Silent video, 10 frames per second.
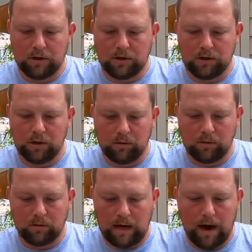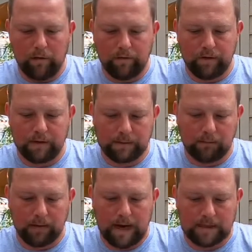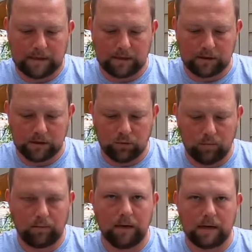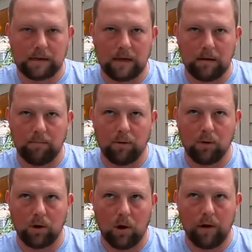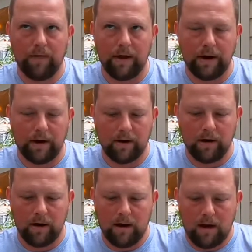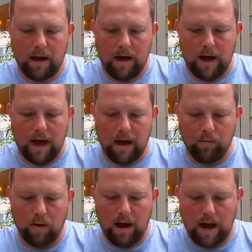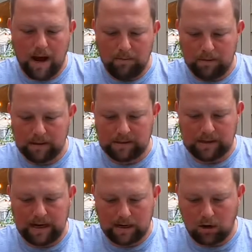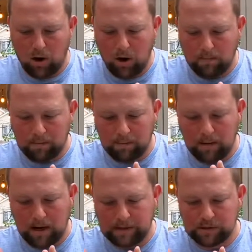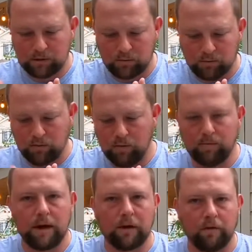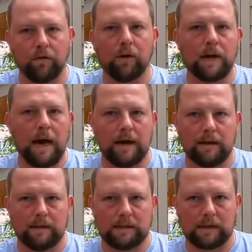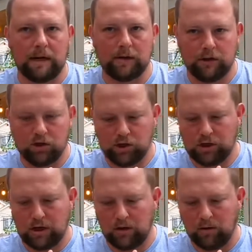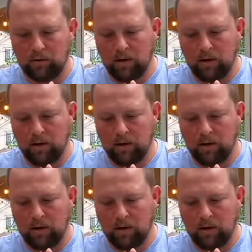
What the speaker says: to allow for this plastic sole plate to get put on there. And what happened is that compromised the room that your foot had inside the shell.